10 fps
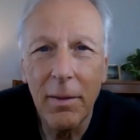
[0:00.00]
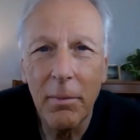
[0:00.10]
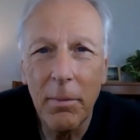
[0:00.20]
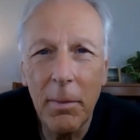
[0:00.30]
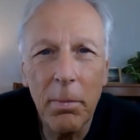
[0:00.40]

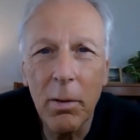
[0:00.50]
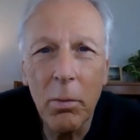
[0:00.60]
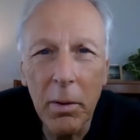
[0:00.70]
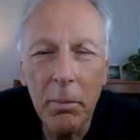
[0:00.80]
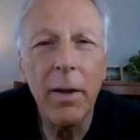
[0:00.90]
people
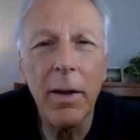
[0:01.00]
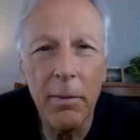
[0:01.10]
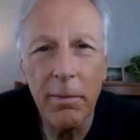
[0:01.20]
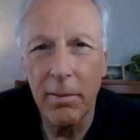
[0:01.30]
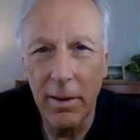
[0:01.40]
quit being
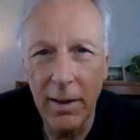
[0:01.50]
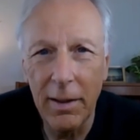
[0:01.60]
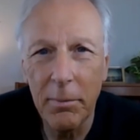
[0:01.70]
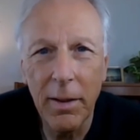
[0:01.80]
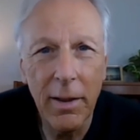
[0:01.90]

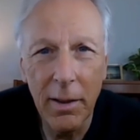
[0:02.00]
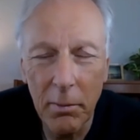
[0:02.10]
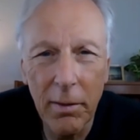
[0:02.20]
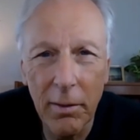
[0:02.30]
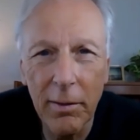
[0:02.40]
afraid, beginning
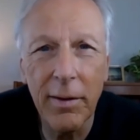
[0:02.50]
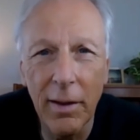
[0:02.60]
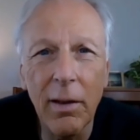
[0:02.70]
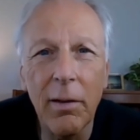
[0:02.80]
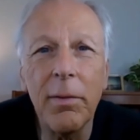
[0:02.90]
with
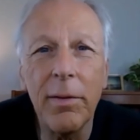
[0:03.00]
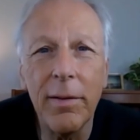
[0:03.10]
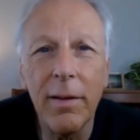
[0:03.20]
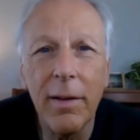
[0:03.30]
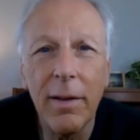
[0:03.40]

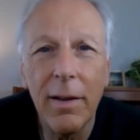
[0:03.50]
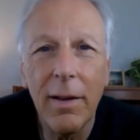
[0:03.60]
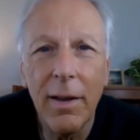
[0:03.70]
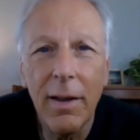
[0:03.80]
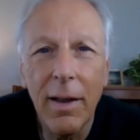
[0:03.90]
ourselves,
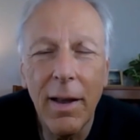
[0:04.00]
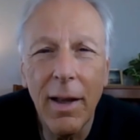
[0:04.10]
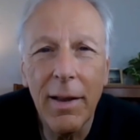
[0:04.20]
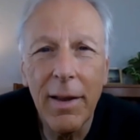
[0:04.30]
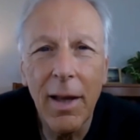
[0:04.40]

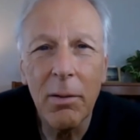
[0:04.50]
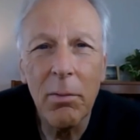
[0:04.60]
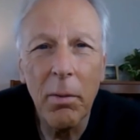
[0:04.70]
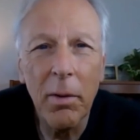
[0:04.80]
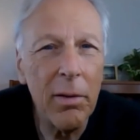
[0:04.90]
and that
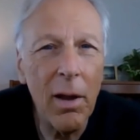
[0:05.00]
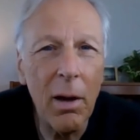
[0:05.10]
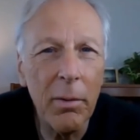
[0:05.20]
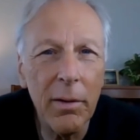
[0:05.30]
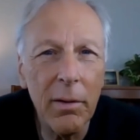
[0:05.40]
what we thought
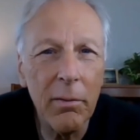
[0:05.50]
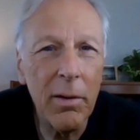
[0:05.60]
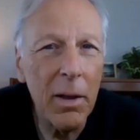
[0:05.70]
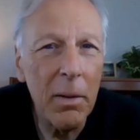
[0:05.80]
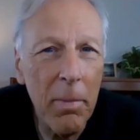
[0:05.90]
was a
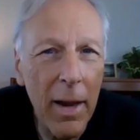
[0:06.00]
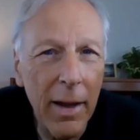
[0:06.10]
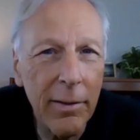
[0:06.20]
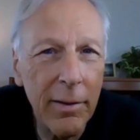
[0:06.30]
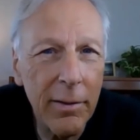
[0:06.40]
really
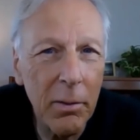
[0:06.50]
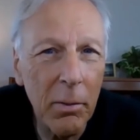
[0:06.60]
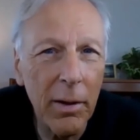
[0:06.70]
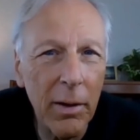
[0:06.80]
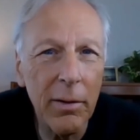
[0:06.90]
bad
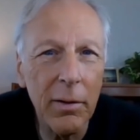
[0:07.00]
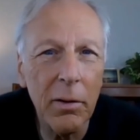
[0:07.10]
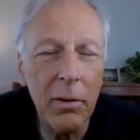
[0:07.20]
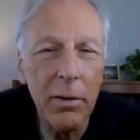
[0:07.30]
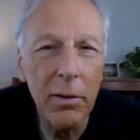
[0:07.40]
situation
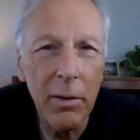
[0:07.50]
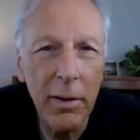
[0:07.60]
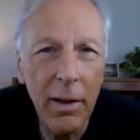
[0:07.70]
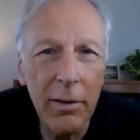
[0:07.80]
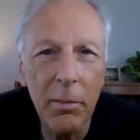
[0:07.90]
could
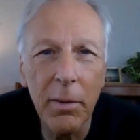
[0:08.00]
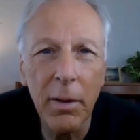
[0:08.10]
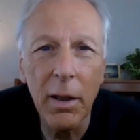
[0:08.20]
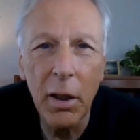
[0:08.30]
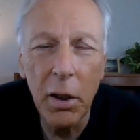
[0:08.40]
turn out to be
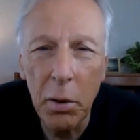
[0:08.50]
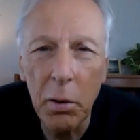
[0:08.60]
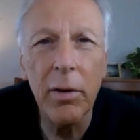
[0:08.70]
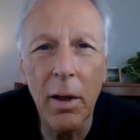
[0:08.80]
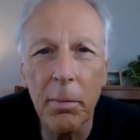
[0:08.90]
a
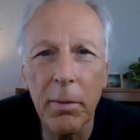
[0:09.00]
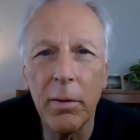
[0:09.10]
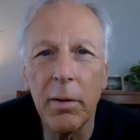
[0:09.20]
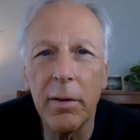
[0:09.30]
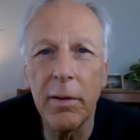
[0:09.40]
huge
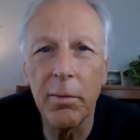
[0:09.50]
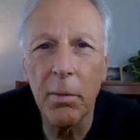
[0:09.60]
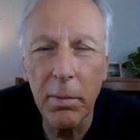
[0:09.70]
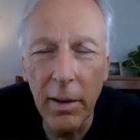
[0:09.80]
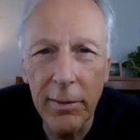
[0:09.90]
opportunity for
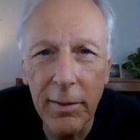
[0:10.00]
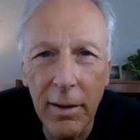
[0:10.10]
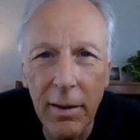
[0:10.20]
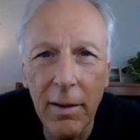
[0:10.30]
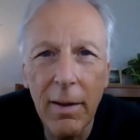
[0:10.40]
blessing